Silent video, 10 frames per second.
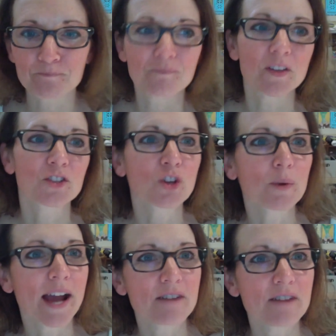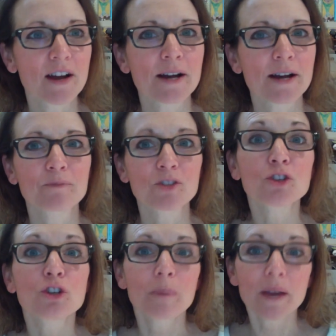So we have. Um, so
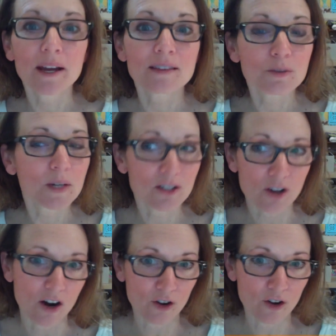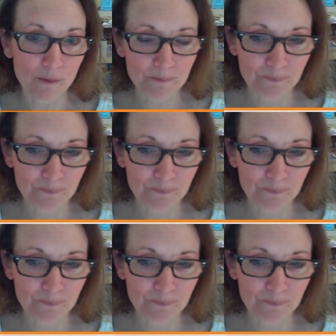you picked this week's article.